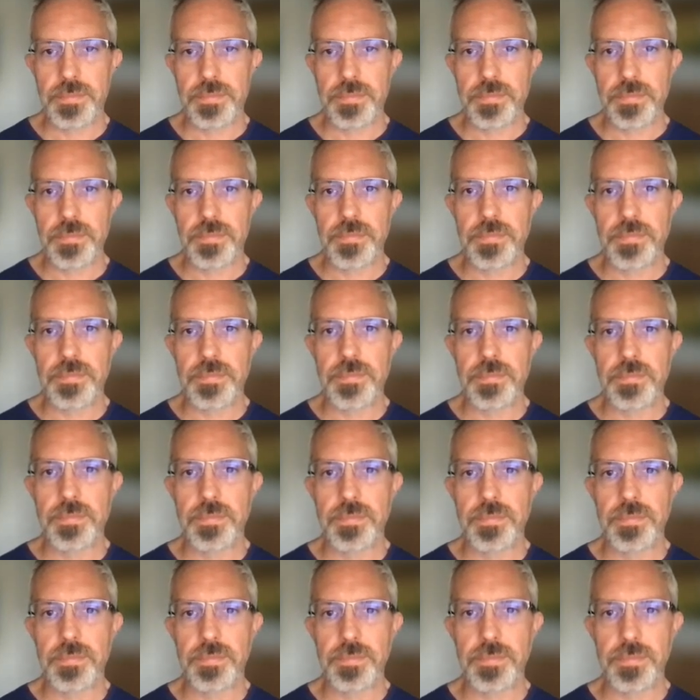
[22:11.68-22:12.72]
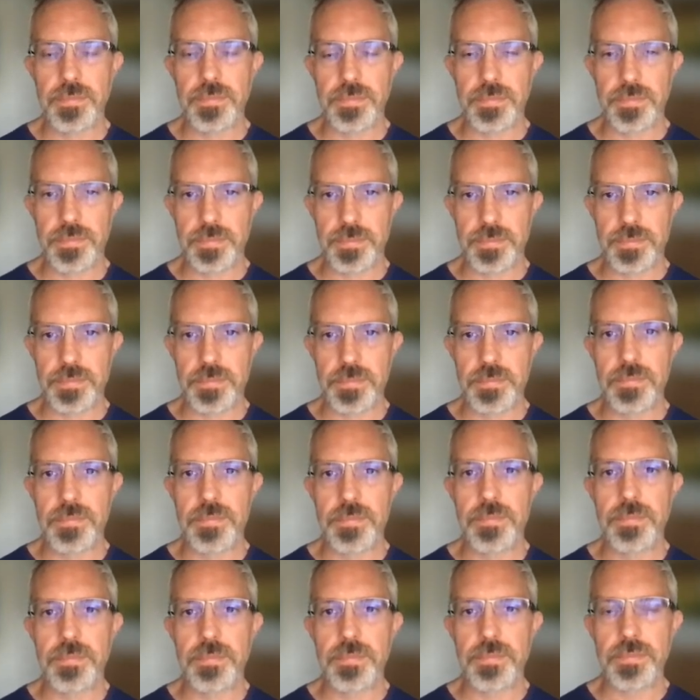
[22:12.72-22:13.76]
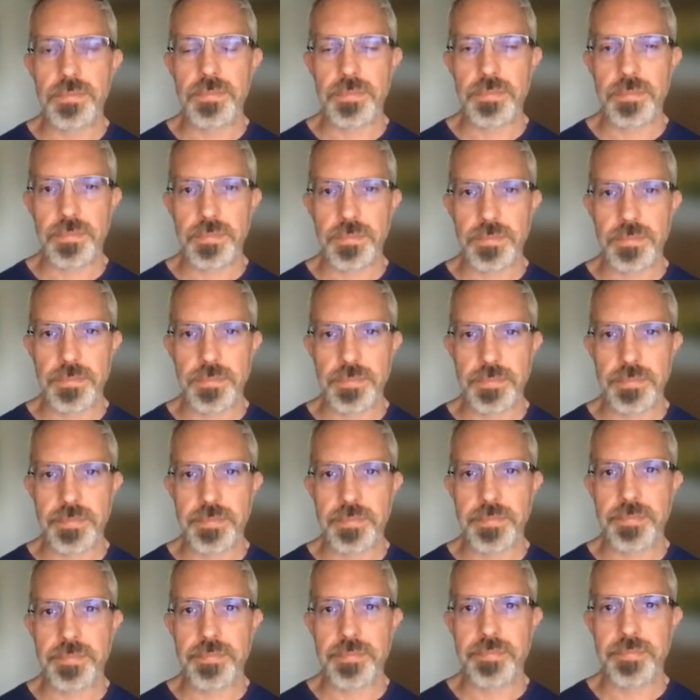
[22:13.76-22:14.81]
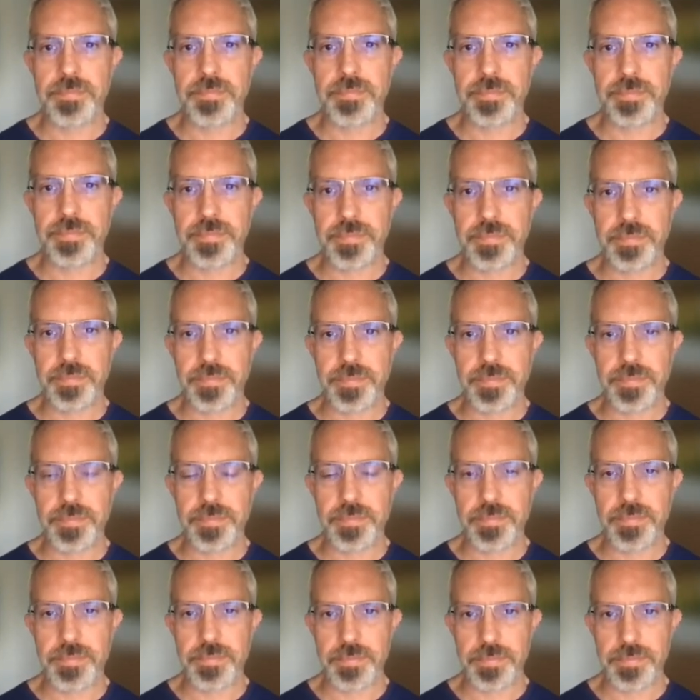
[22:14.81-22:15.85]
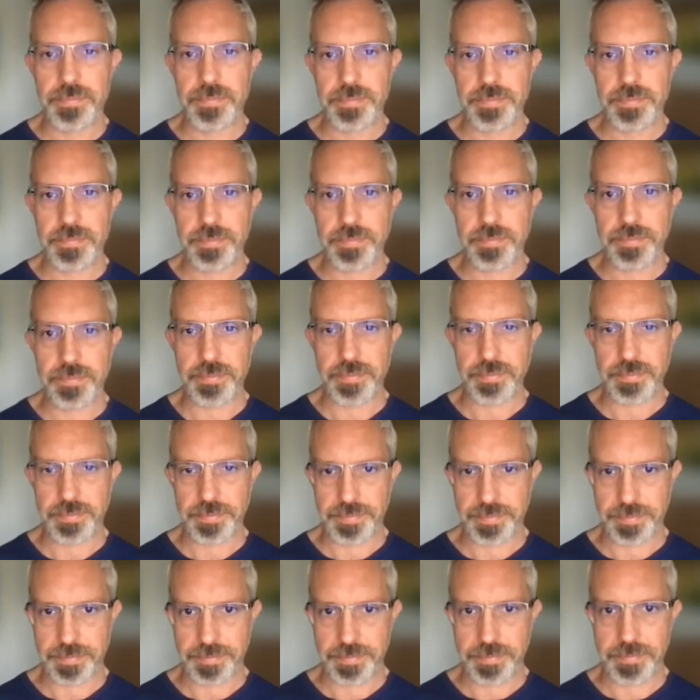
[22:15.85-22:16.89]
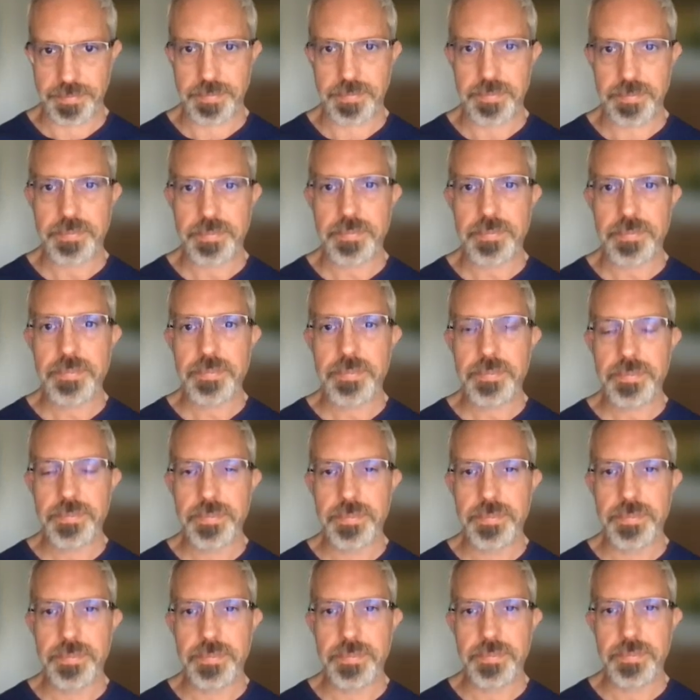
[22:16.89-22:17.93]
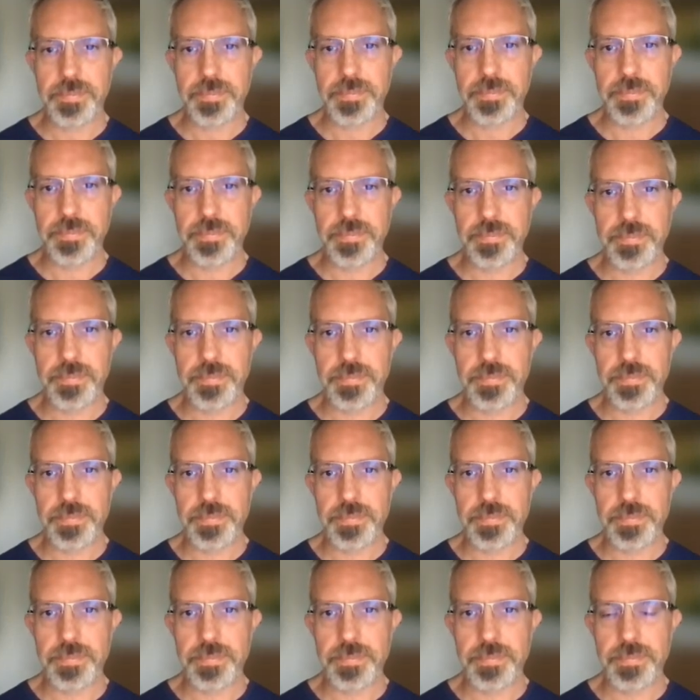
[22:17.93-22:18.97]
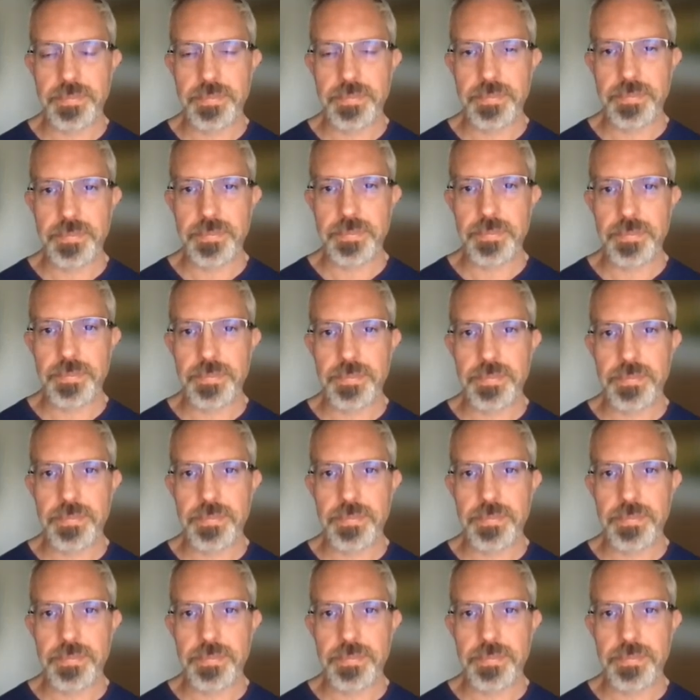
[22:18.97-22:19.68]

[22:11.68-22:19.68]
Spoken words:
No words are spoken by the person on screen.